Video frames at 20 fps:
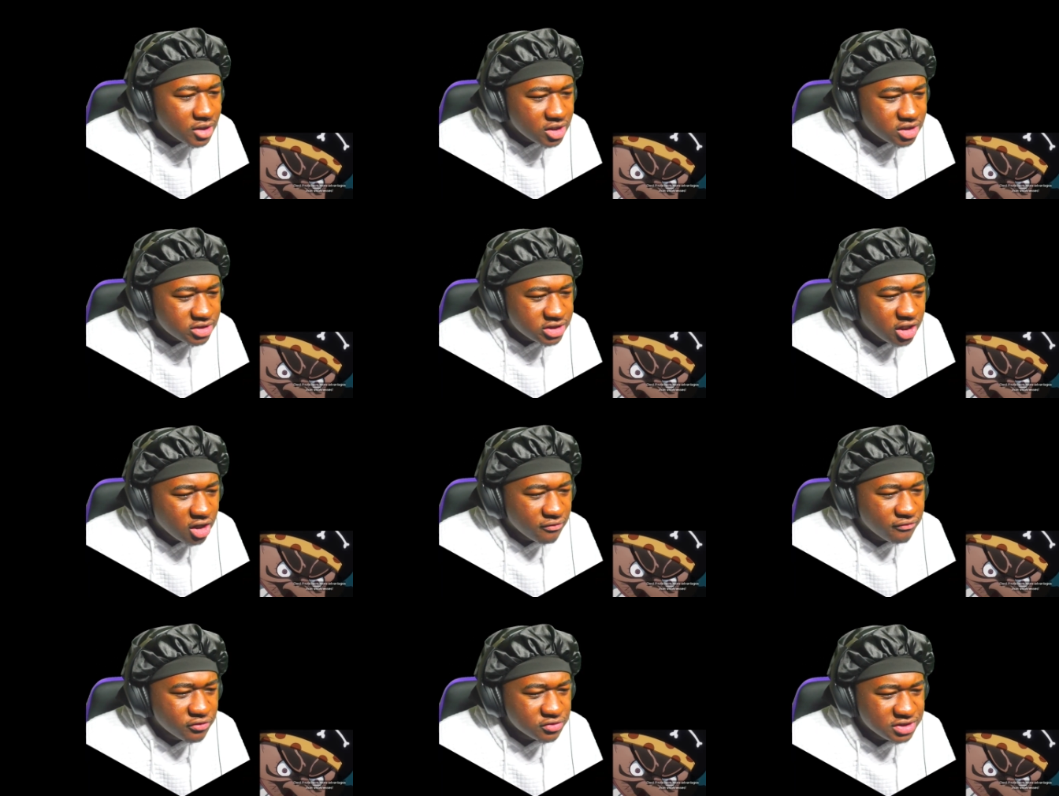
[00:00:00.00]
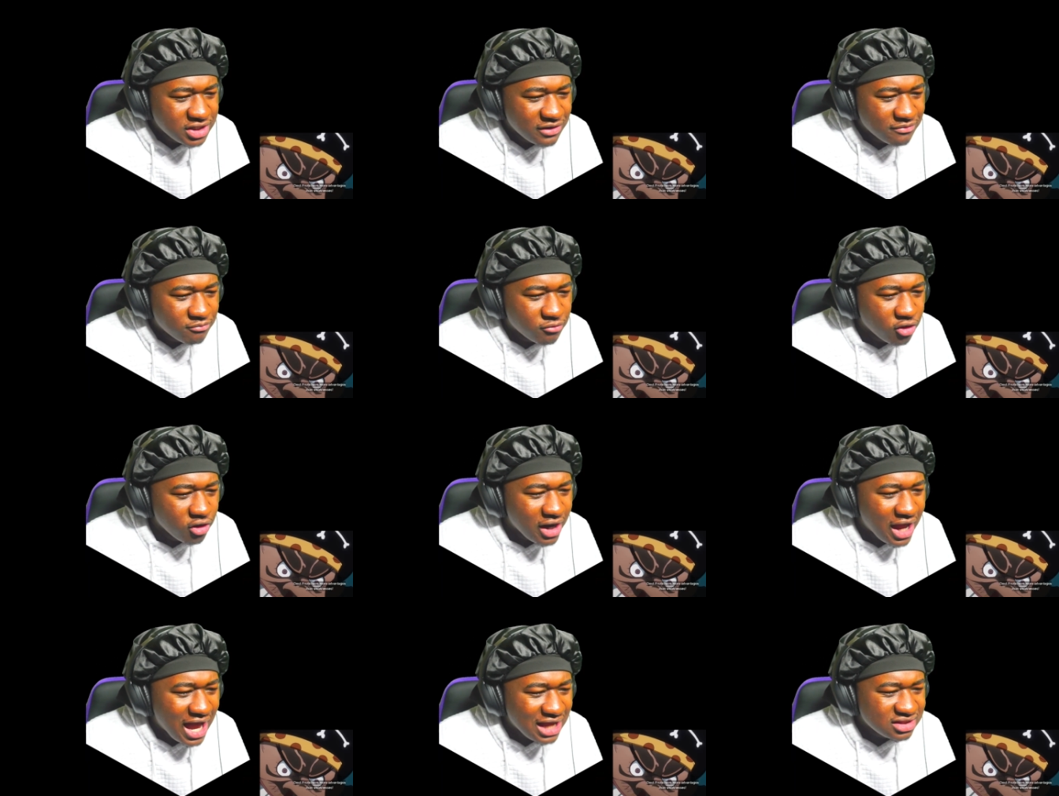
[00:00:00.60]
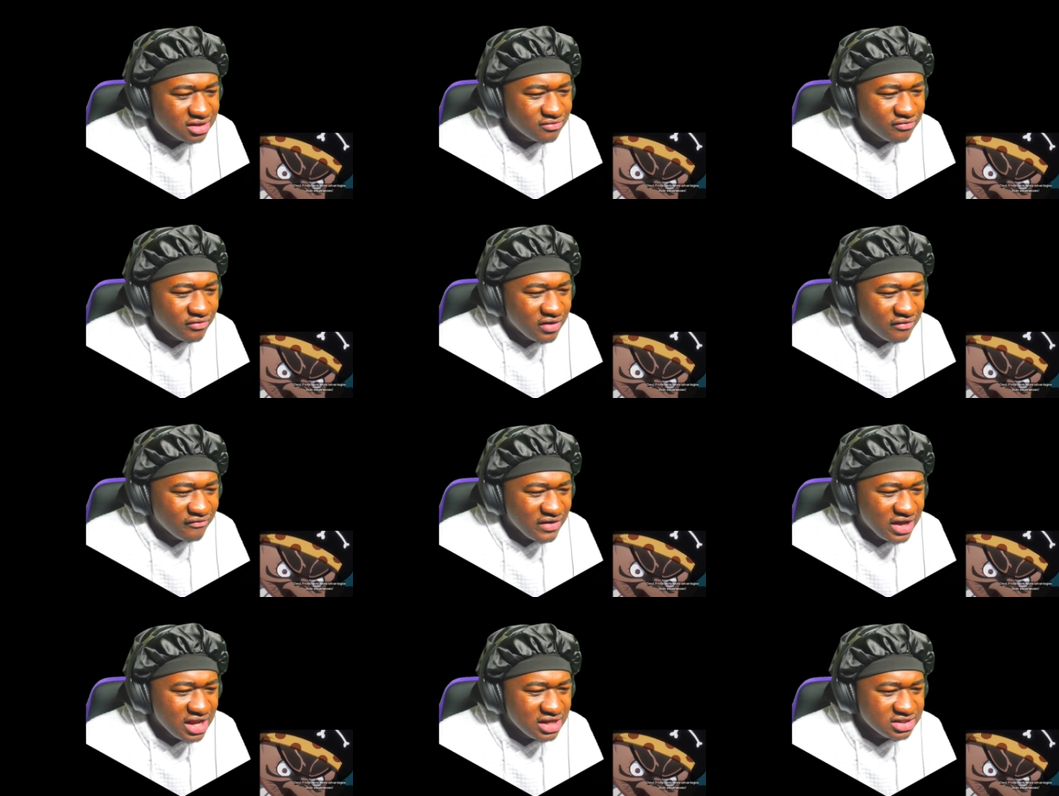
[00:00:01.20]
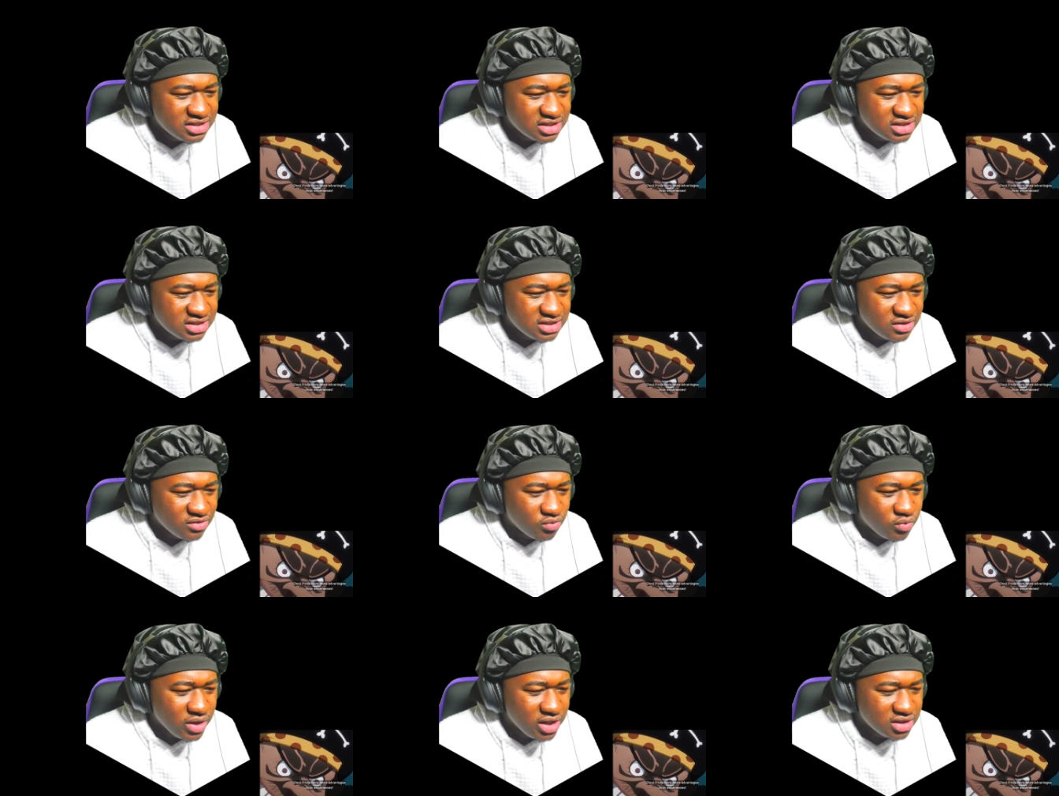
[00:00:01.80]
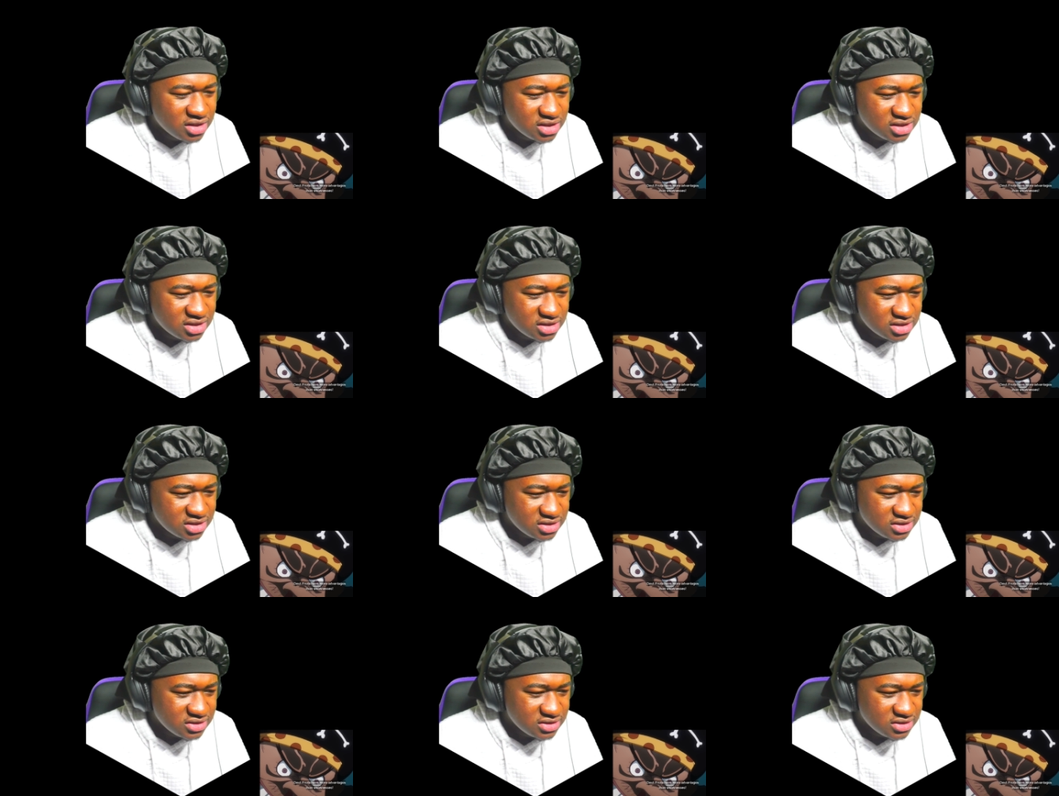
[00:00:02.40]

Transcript: Devil fruits have more advantages than weaknesses.